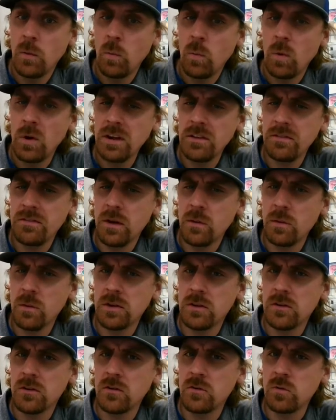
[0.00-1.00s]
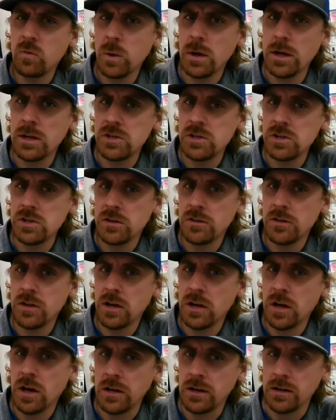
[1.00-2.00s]
What if I were to switch the
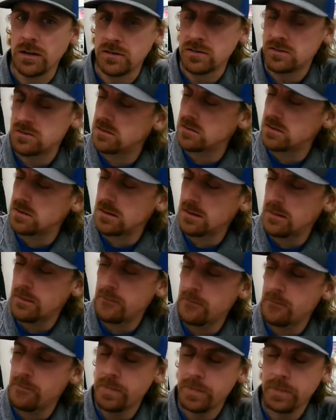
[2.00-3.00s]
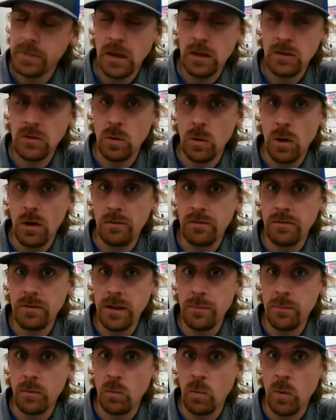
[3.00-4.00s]
colors? So I'll
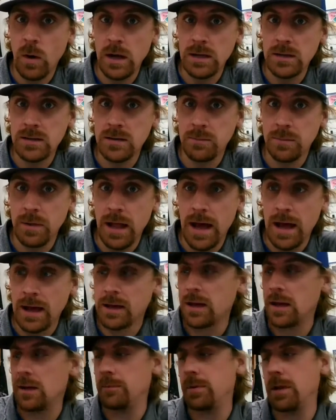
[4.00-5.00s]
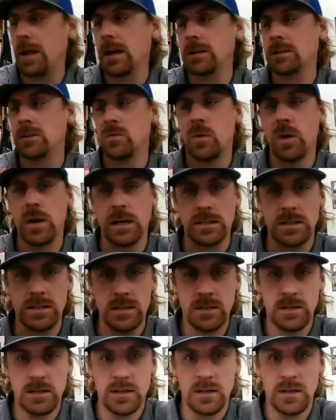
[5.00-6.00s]
flip white to black and black to white.
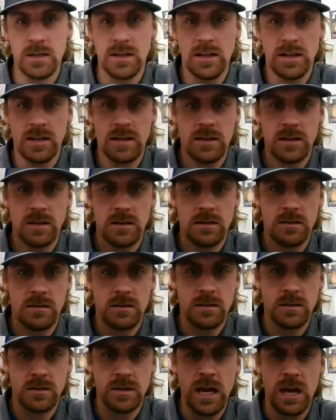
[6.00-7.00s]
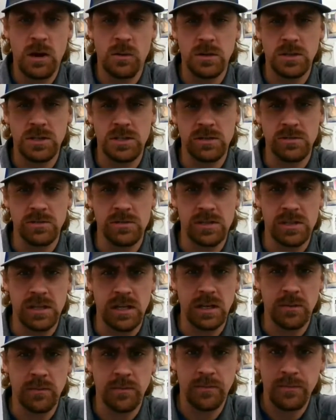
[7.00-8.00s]
Now what do you
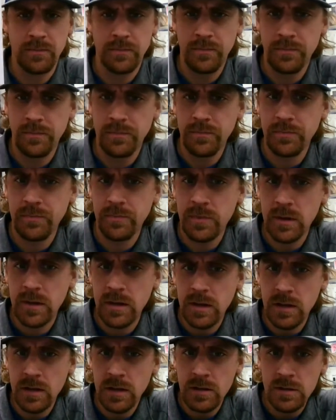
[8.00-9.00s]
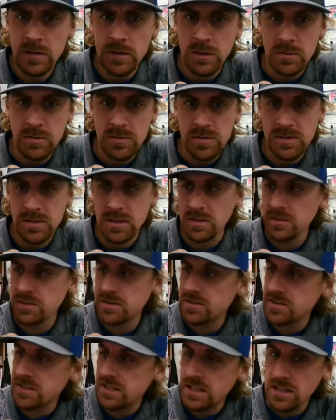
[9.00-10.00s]
see? Do you still
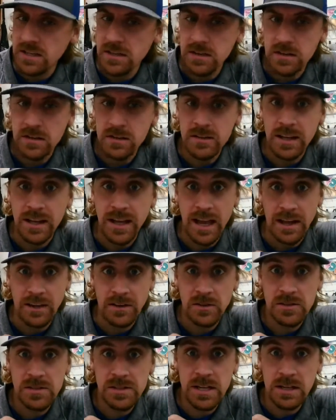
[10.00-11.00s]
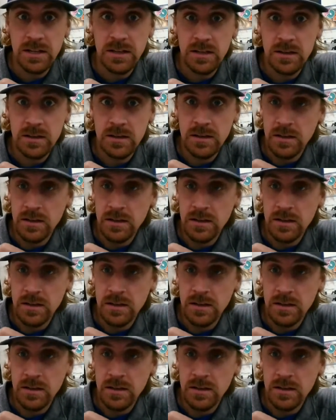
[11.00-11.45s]
see the candlestick?